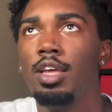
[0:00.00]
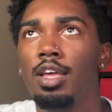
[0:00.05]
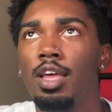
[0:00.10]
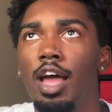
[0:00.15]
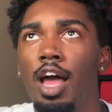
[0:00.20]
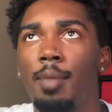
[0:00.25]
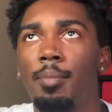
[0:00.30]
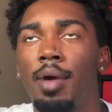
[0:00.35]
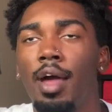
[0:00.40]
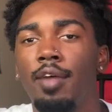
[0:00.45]
I
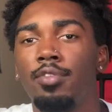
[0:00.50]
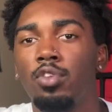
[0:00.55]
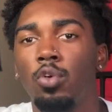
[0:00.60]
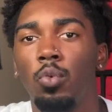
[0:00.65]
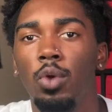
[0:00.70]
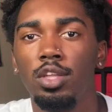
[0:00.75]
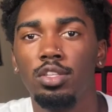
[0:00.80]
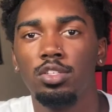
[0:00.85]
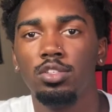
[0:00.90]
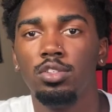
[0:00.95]
might have to
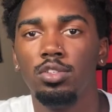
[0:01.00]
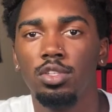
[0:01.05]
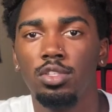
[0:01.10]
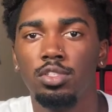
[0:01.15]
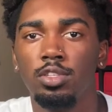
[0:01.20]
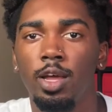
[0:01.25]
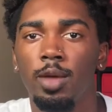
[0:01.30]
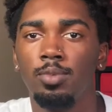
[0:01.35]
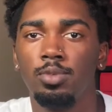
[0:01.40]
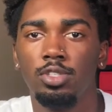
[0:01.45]
wait to do the
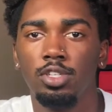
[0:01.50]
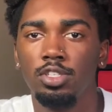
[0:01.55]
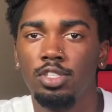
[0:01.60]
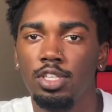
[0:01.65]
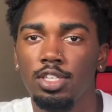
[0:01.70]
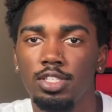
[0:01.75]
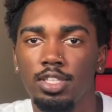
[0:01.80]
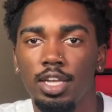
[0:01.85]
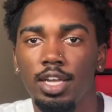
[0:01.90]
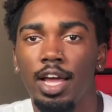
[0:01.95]
tub just
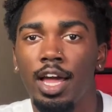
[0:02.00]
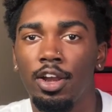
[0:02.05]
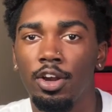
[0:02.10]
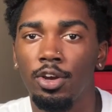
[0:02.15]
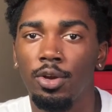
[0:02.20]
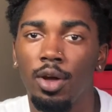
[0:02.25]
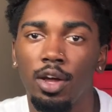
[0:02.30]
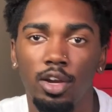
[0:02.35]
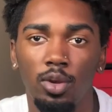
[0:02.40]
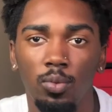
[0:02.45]
because, like, I don't know
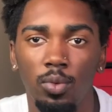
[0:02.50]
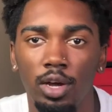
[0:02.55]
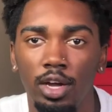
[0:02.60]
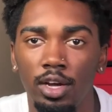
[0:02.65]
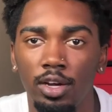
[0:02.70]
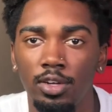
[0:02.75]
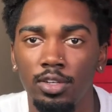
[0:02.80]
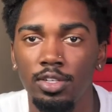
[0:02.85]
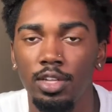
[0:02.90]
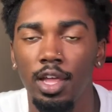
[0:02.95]
how to
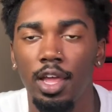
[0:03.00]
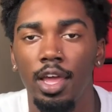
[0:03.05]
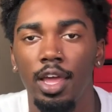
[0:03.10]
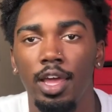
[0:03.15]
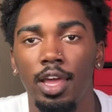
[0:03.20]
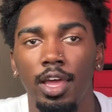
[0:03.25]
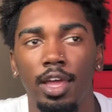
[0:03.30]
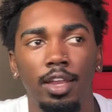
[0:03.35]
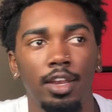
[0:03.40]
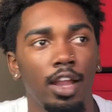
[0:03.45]
weld
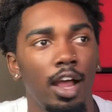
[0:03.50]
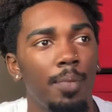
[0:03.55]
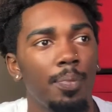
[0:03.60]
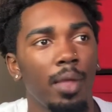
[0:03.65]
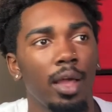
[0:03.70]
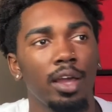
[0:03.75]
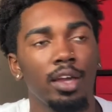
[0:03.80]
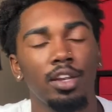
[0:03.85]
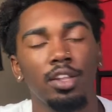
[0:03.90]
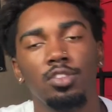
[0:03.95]
and I'm
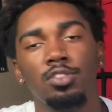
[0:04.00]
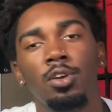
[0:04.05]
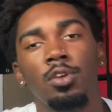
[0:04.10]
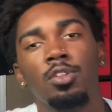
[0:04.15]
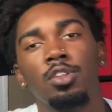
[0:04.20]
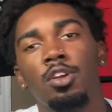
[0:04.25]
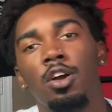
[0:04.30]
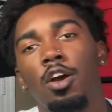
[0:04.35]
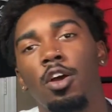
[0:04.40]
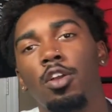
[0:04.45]
not going to tow the car